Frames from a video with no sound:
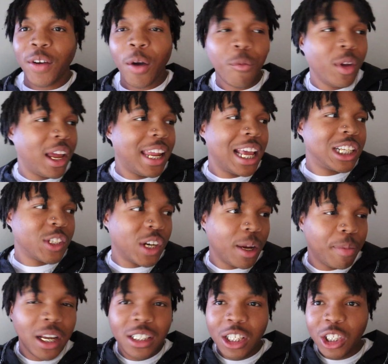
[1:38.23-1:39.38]
over at Dave's crib,
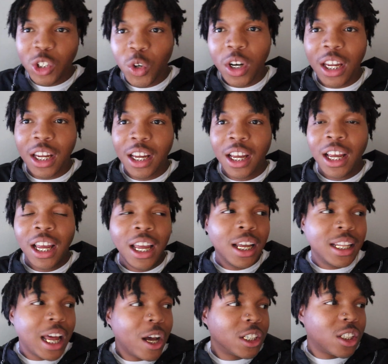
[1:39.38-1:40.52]
there's a shorty
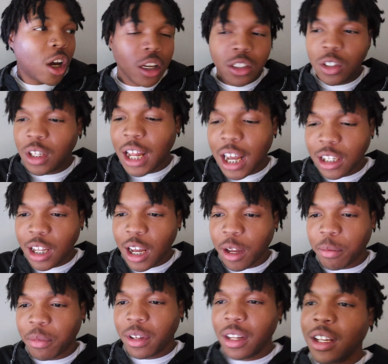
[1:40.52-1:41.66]
that I was talking to last time.
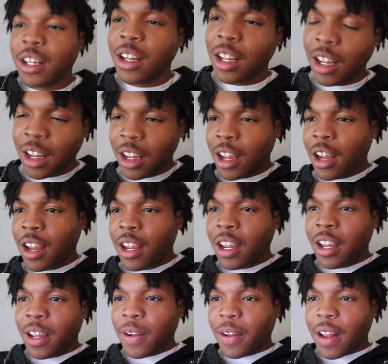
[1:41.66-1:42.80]

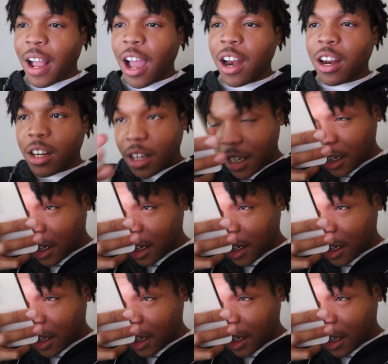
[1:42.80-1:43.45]
I got her